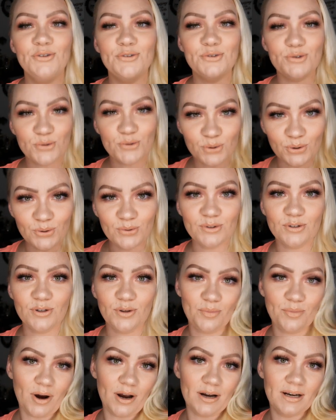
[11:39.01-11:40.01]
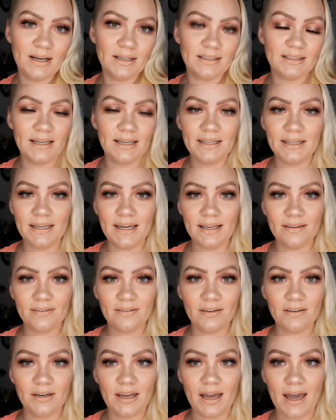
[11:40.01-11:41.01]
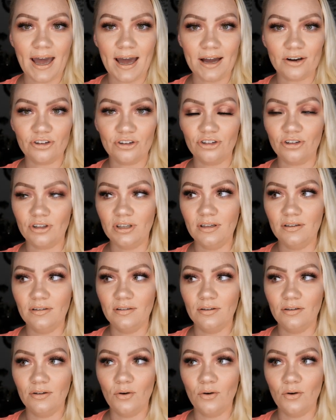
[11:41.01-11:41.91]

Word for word: true to the product and that it's going to actually